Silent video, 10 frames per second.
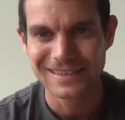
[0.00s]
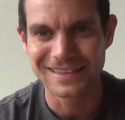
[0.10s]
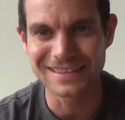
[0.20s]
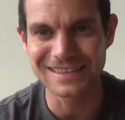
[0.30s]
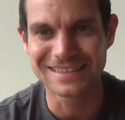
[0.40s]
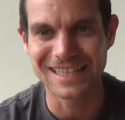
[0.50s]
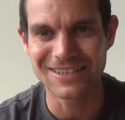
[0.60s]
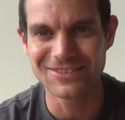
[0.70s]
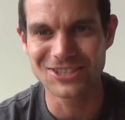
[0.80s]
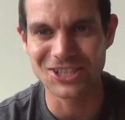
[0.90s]
This is
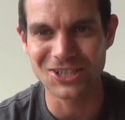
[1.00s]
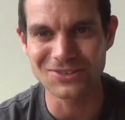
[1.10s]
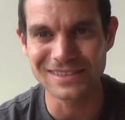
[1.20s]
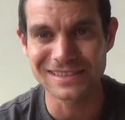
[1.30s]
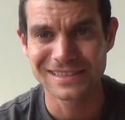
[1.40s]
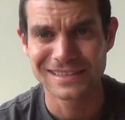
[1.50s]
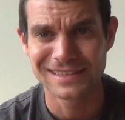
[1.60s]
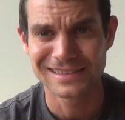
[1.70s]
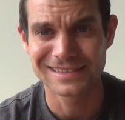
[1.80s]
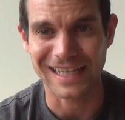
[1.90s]
Davy Jones,
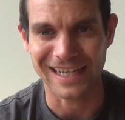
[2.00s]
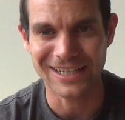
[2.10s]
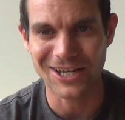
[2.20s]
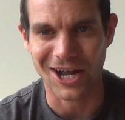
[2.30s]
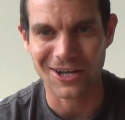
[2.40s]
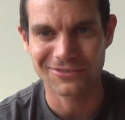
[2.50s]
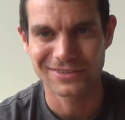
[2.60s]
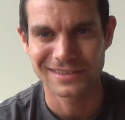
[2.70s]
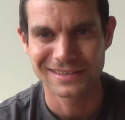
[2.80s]
signing off.